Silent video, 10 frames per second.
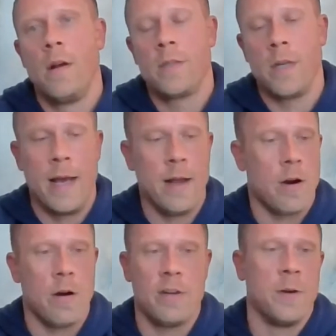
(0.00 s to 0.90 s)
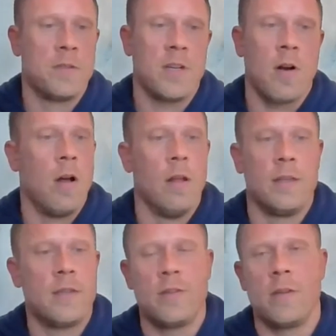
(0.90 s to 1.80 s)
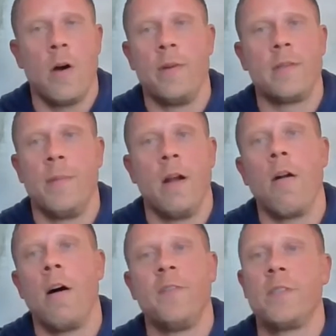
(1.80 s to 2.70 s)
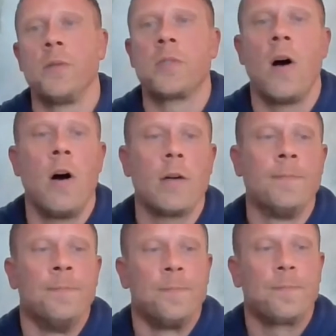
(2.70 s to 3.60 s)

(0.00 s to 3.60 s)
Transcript: So I encourage folks to call us. There's always somebody in our office that will talk.